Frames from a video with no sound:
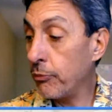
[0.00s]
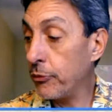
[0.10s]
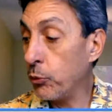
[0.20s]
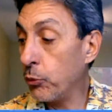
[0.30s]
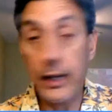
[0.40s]

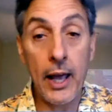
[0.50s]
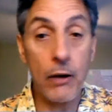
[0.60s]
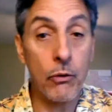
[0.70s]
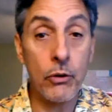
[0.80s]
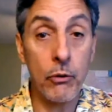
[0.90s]
we
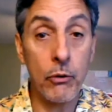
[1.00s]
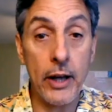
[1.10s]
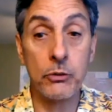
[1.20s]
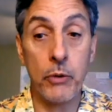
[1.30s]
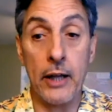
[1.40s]
can't really
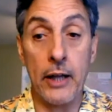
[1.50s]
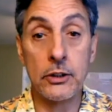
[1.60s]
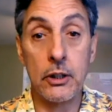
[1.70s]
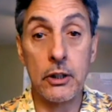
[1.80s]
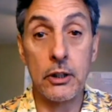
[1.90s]
raise
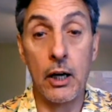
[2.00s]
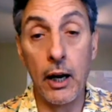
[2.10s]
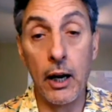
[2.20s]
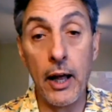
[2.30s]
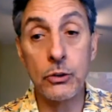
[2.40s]
rates
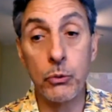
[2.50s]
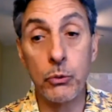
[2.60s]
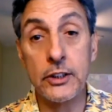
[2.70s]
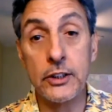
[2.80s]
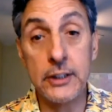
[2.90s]
unless
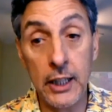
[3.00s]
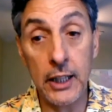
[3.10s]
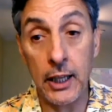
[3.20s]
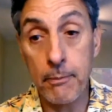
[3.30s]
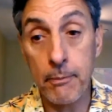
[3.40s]
we
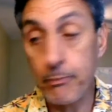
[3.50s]
see